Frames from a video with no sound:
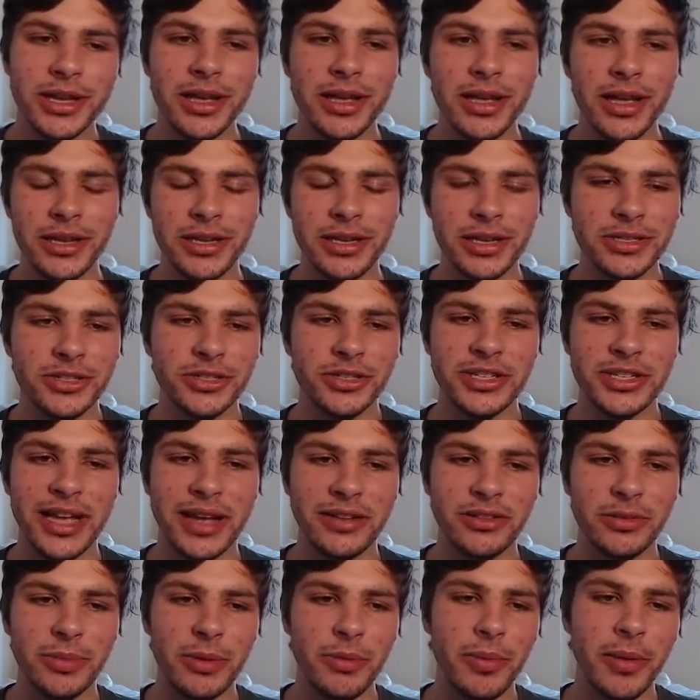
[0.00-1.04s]
It doesn't just have
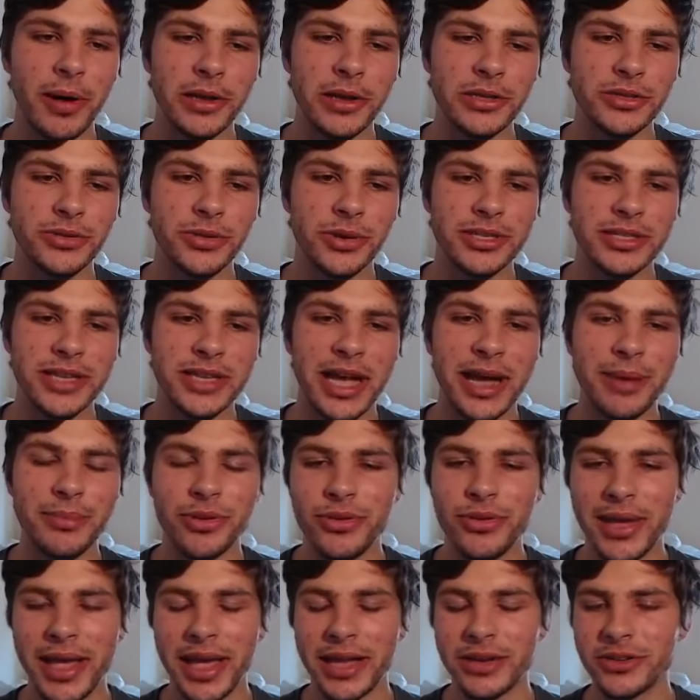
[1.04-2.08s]
to be Repository Scab, but
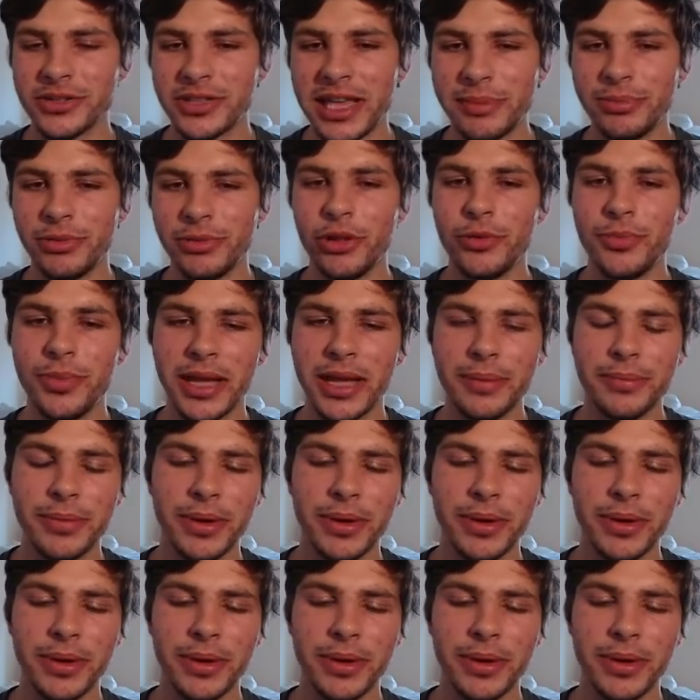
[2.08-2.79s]
you can't just keep looping it.